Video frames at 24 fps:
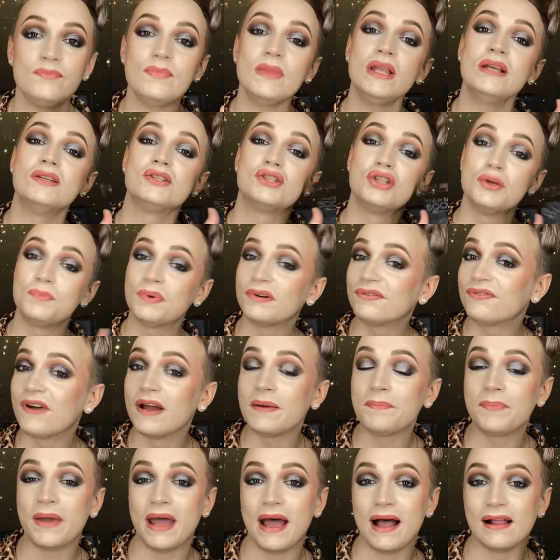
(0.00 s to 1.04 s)
Super fun
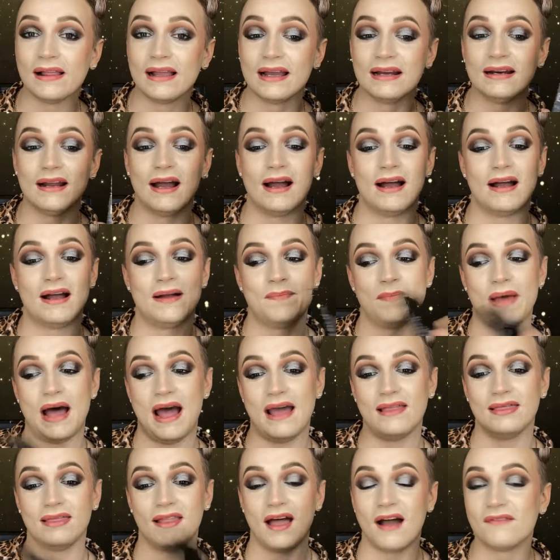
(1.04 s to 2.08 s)
palette. I
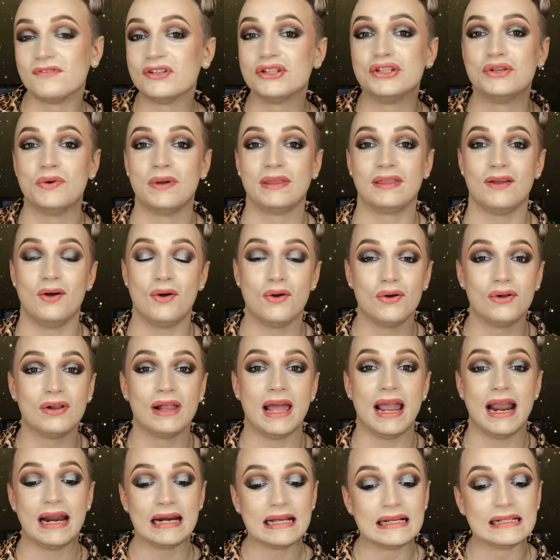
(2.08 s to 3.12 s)
loved doing the whole
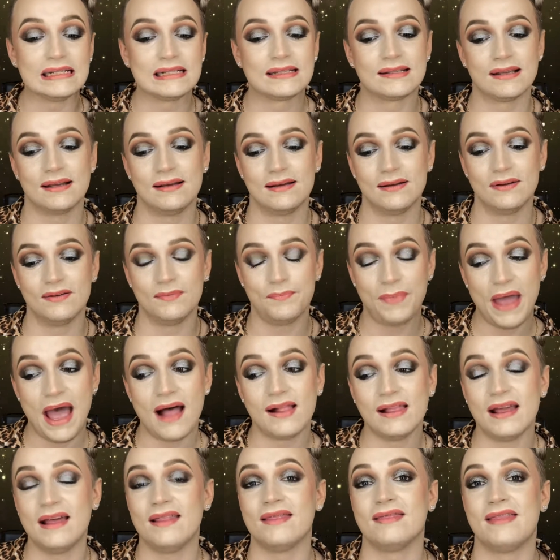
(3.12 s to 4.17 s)
80s
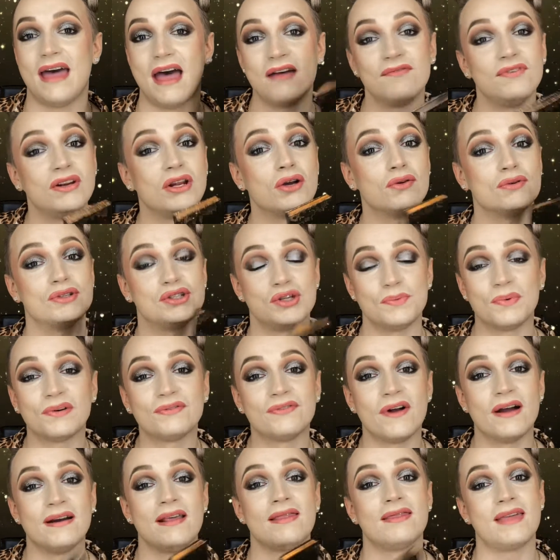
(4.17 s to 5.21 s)
palette. That video was super
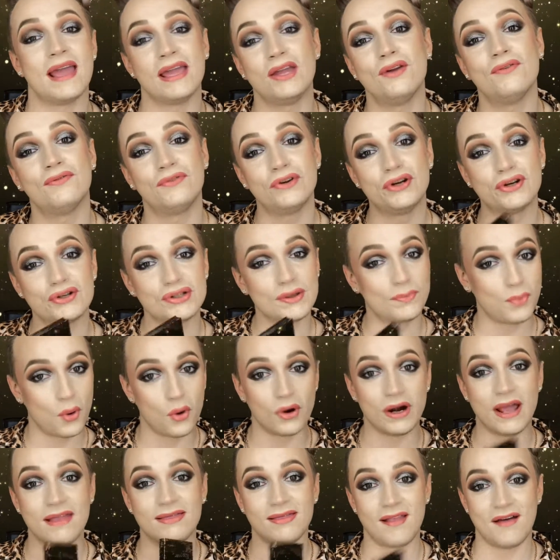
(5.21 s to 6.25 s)
fun, and thank you for your support
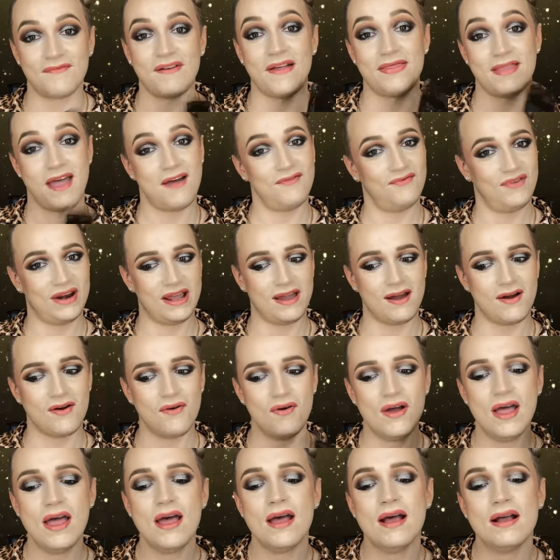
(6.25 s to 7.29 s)
and love on that video.
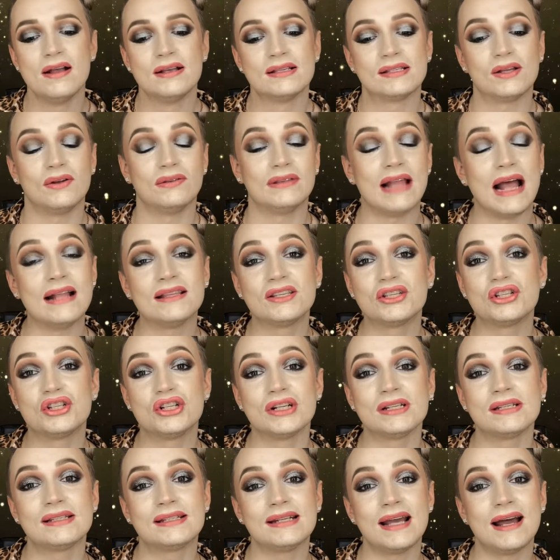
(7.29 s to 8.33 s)
So let's
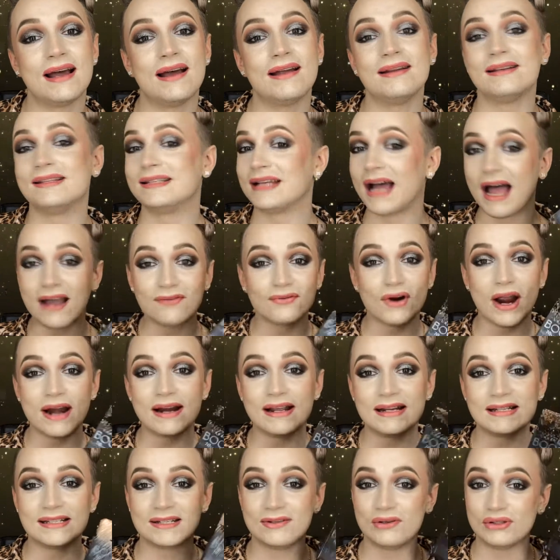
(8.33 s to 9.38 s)
just dive right
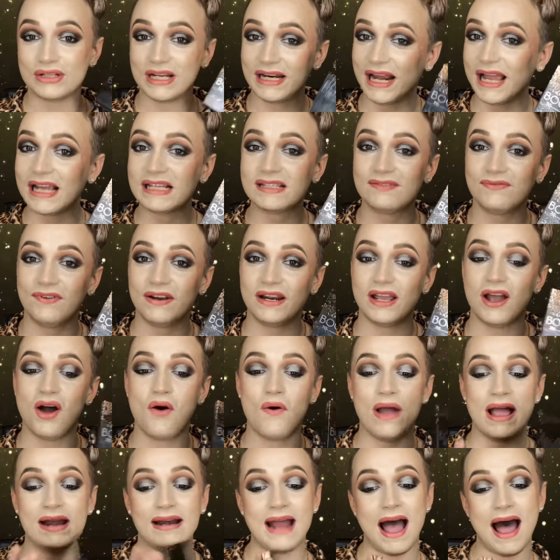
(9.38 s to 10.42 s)
into today's video,
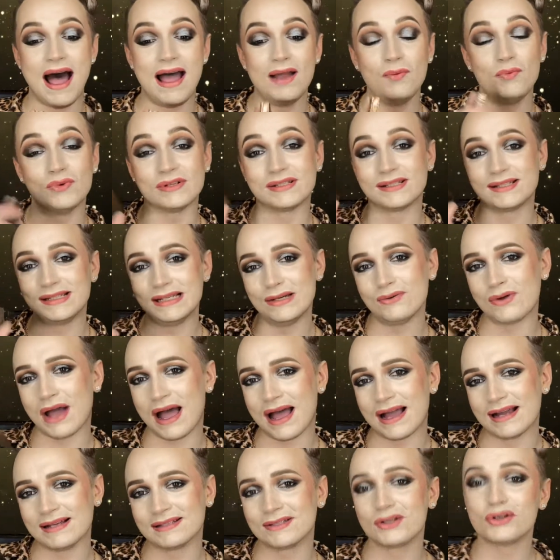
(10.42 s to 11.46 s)
and I will see you
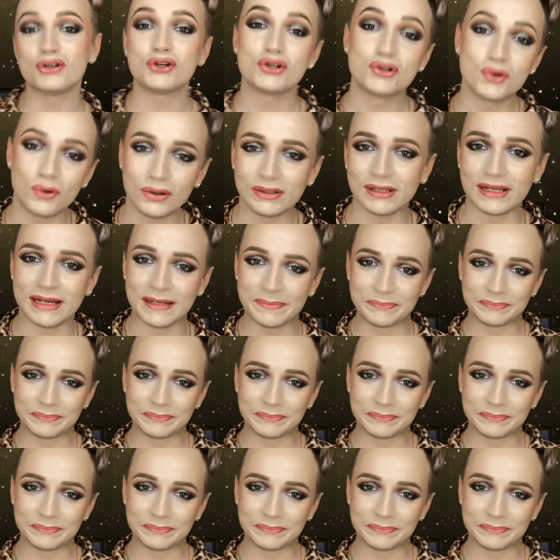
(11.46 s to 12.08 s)
guys shortly.